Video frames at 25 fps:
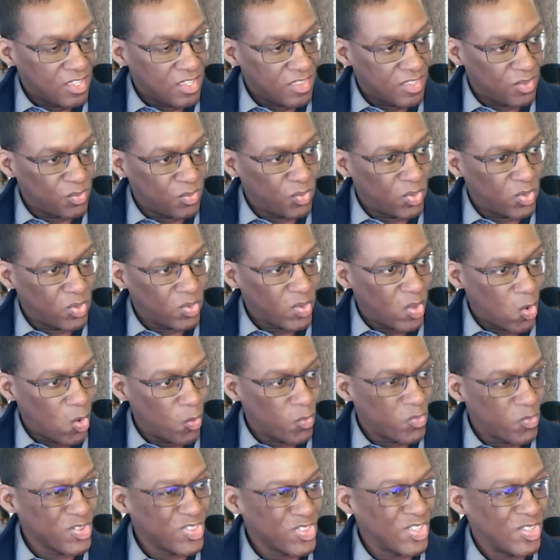then we'll
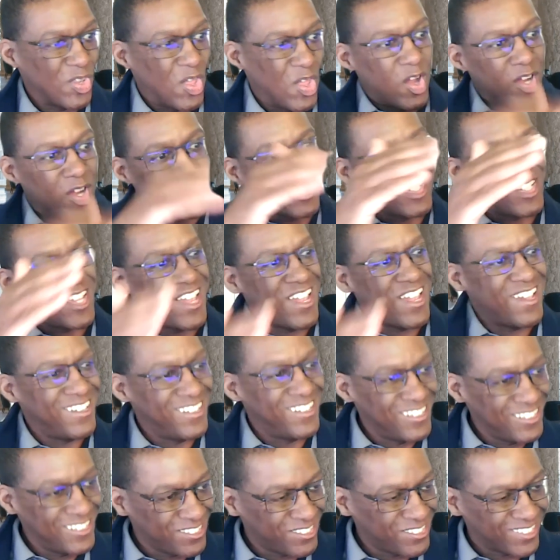hope for the long
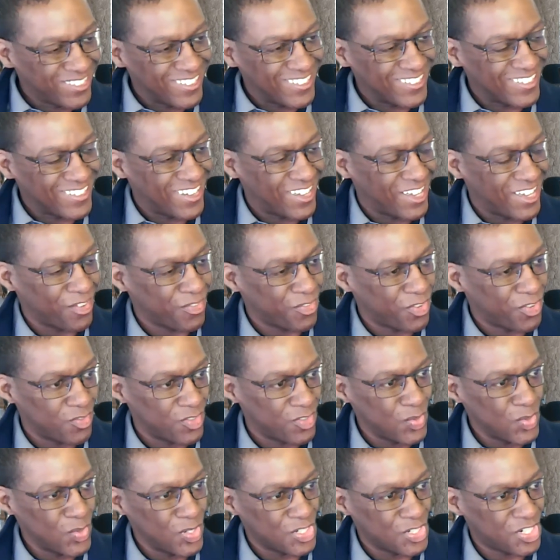tail for
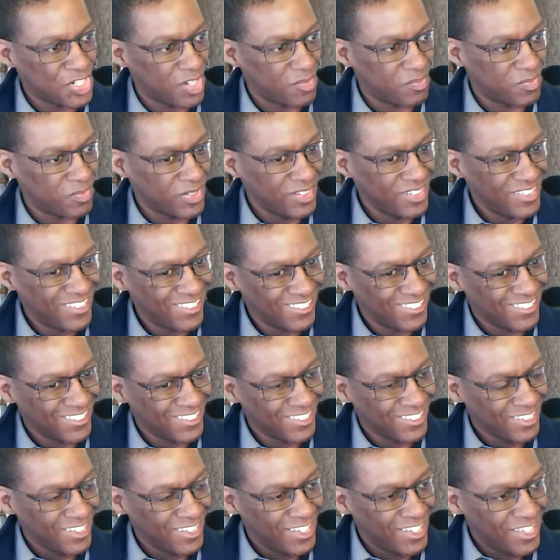viewership.
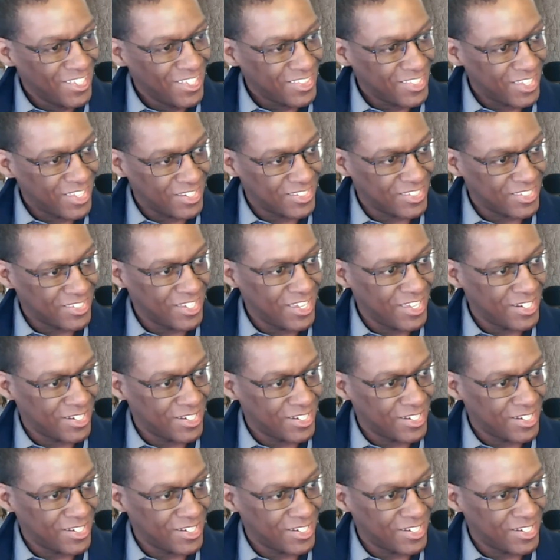Thanks again.